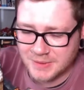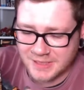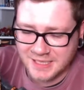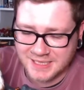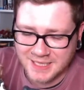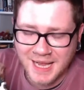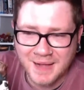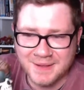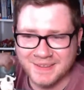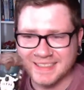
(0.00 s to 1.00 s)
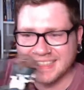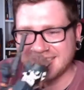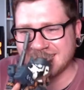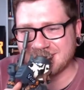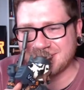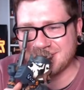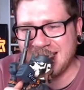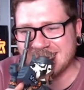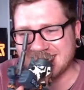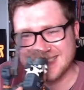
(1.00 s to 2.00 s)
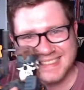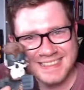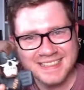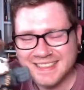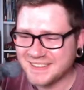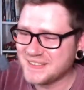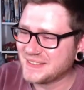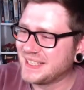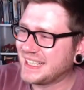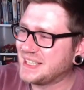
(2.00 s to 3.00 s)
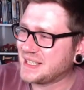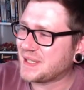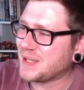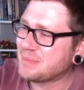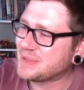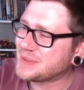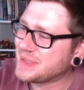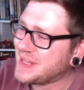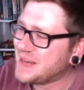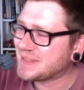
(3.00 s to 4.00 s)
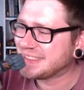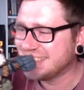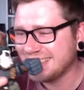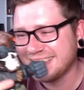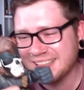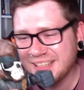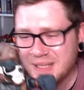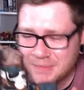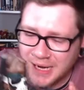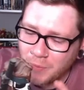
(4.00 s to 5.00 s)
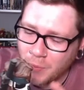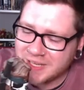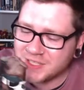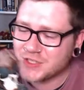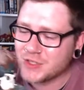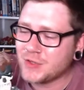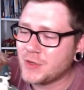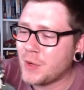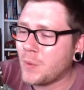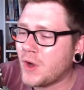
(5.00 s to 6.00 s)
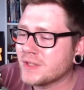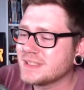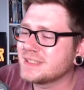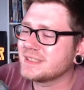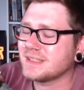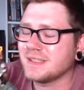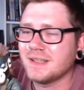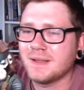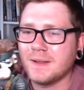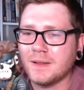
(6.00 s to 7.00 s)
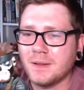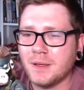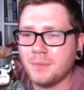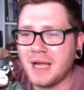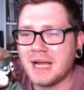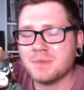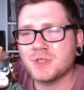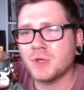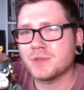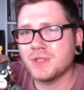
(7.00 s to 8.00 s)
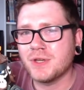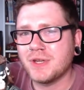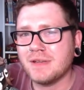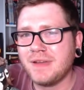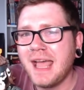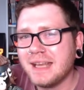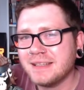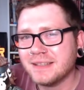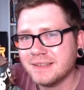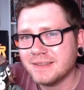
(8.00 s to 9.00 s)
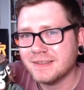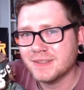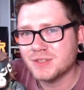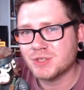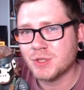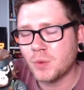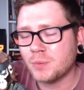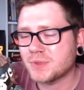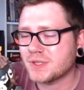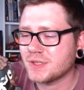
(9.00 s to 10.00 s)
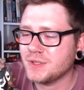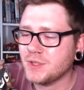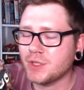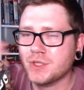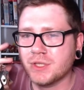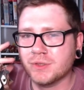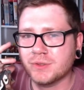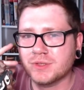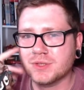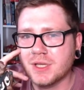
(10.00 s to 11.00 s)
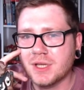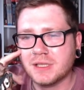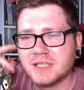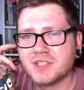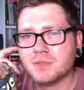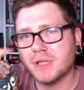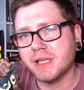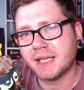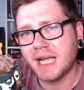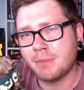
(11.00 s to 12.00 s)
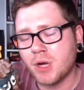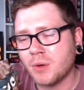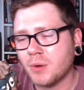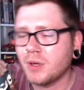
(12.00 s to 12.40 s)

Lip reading: And look at his fist. I want to get clobbered with that, man. But I wish there was perhaps an alternative head sculpt you could use, like the splitter camo.